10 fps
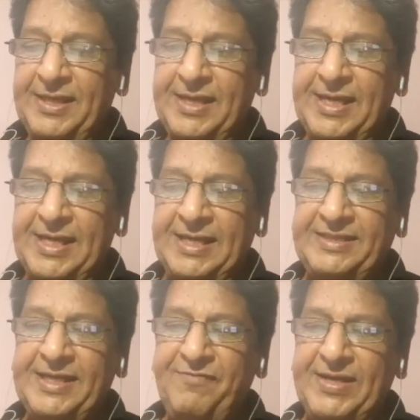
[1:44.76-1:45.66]
and
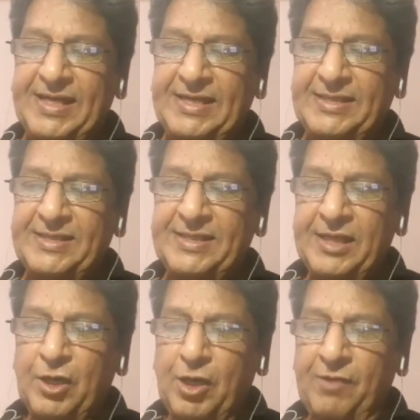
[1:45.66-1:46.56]
significance
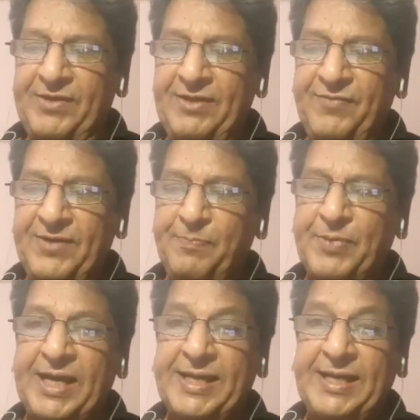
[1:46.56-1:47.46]
of different
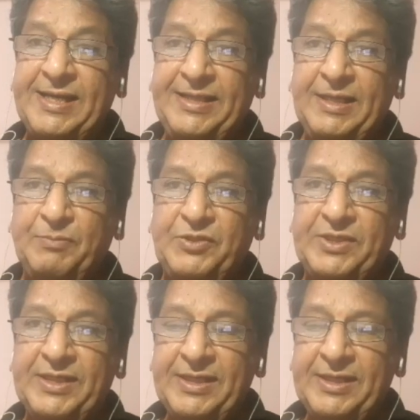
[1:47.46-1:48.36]
pranic rhythms,
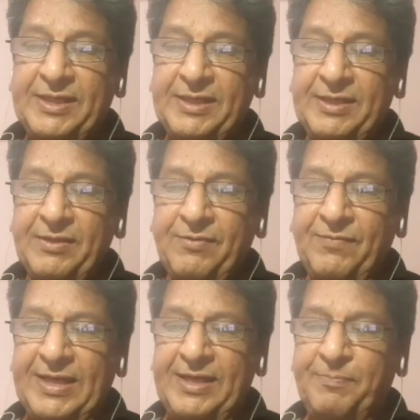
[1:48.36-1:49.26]

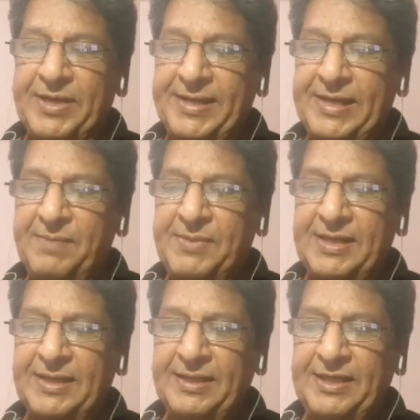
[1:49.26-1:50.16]
while
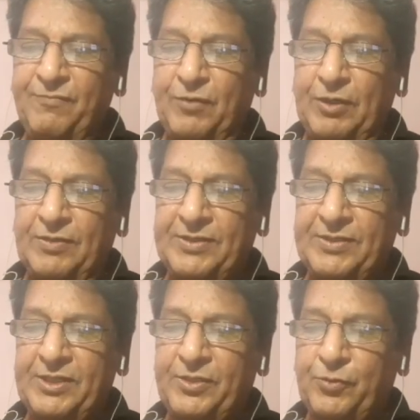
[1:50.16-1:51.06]
pranayama involves
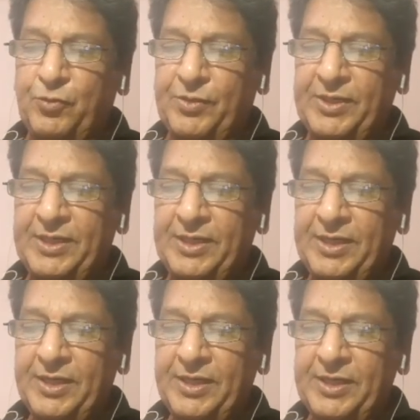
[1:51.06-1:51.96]
store
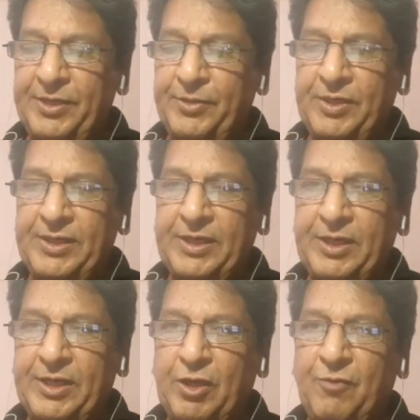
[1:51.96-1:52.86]
and control
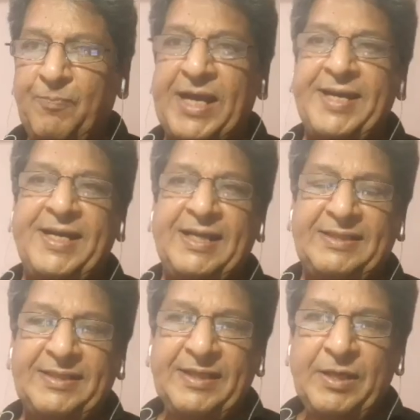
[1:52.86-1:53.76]
of pranas.
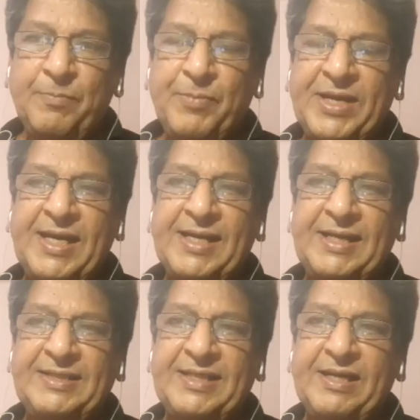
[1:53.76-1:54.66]

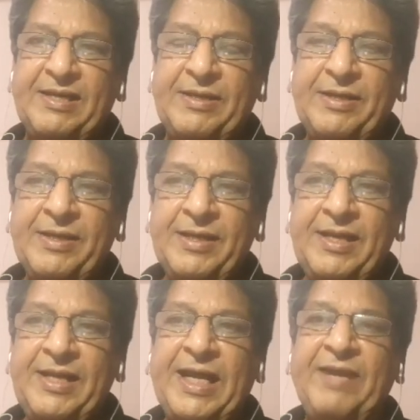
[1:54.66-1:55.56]
Prana is the
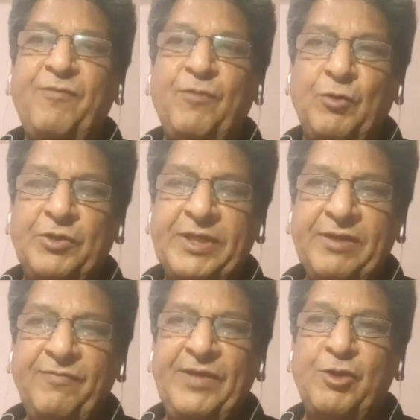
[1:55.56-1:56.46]
life force,
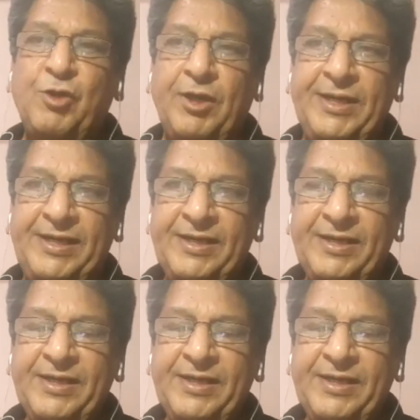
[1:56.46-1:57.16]
we call it,